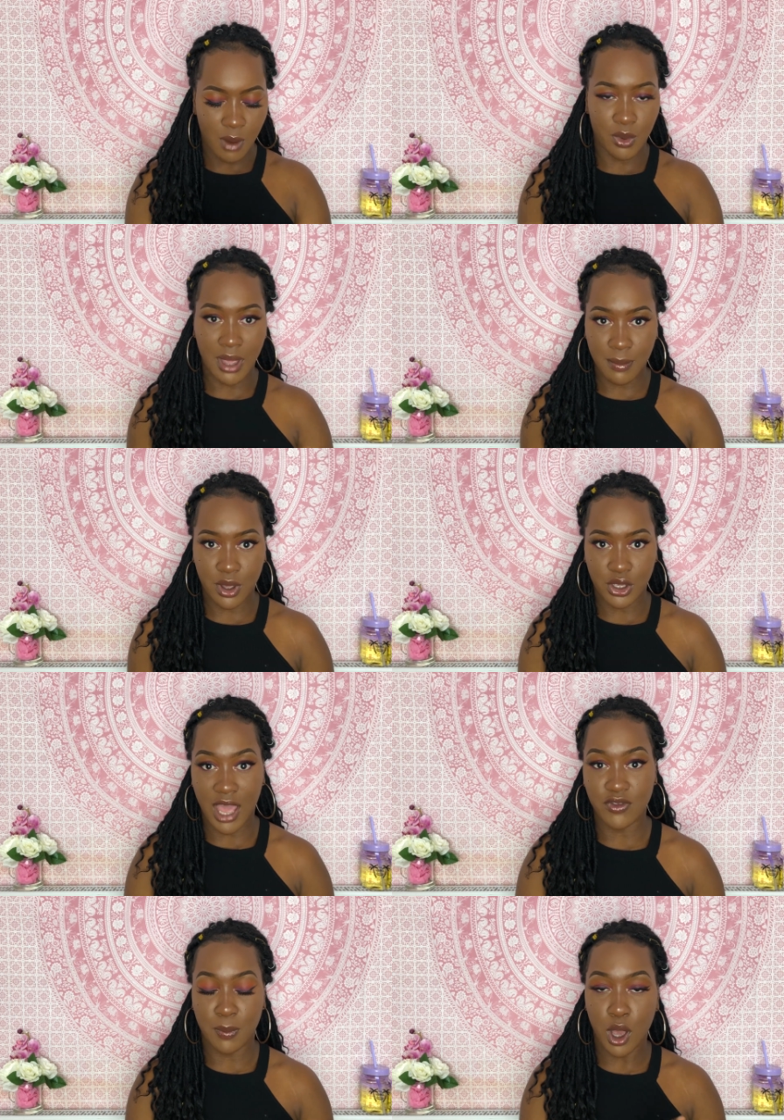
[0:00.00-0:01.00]
Remember, you
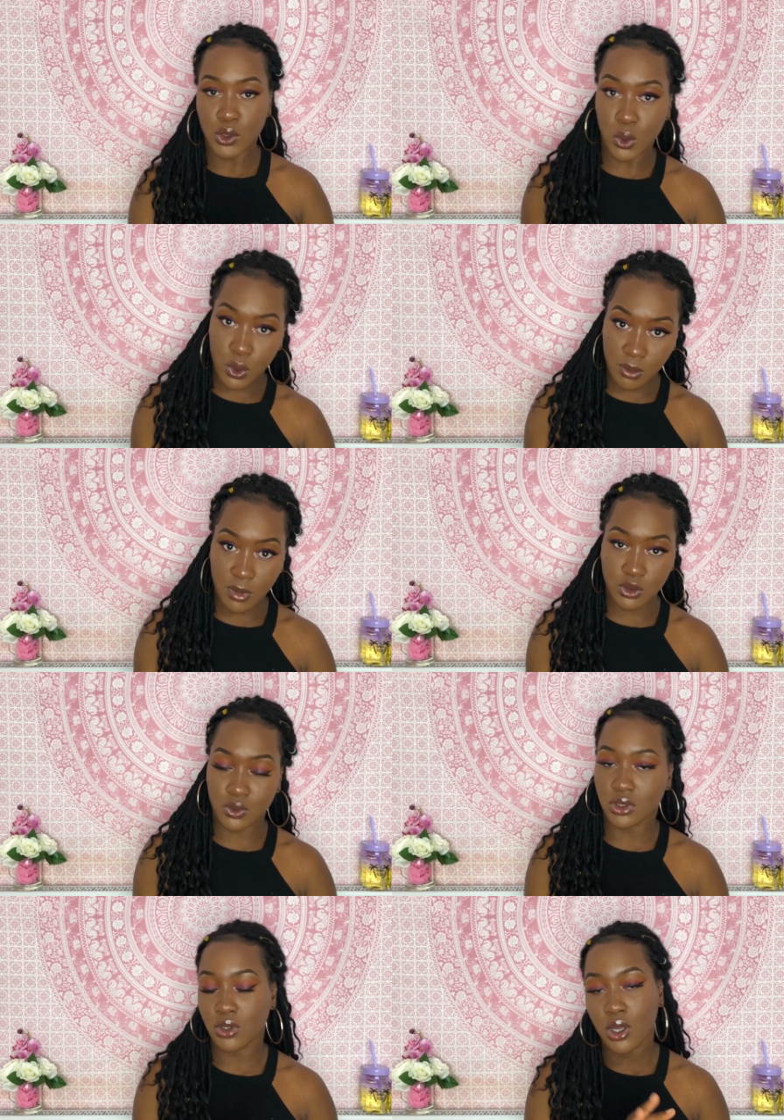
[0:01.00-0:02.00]
have to pass all the
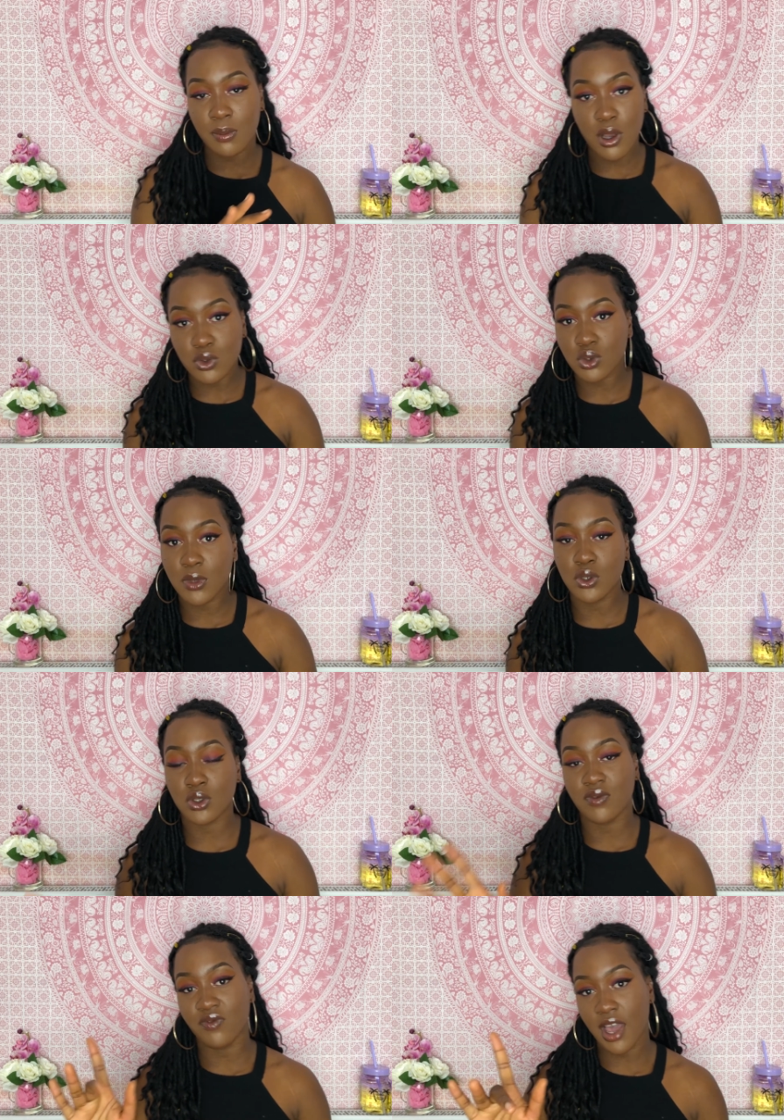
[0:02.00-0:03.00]
modules. There's no compulsory
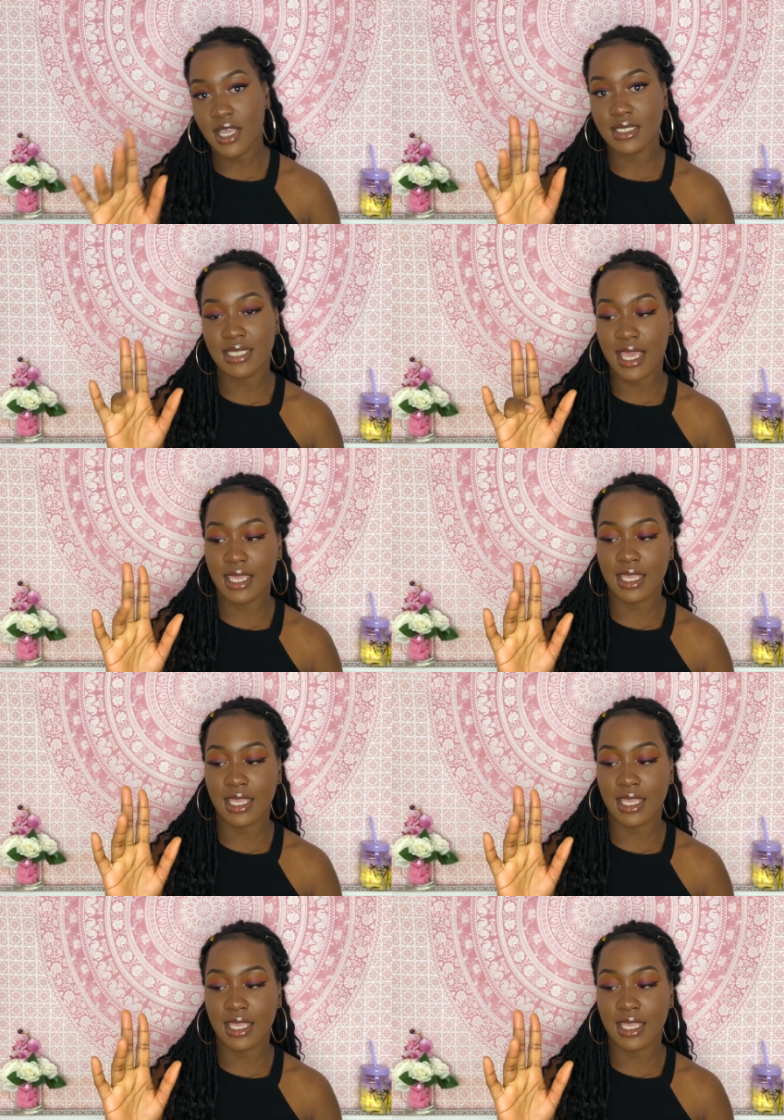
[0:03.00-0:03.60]
modules in first